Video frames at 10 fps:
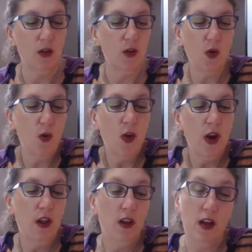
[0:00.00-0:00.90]
There's
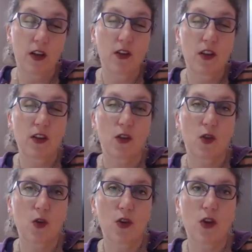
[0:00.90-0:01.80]
no, like I said,
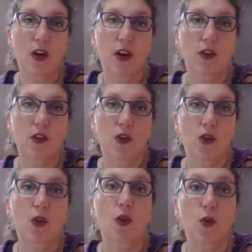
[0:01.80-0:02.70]
there's no shortcuts.
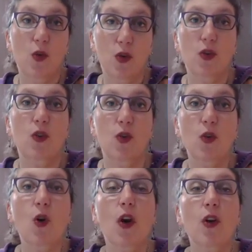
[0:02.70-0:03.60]

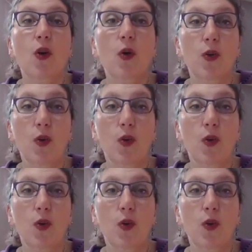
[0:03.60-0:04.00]
You got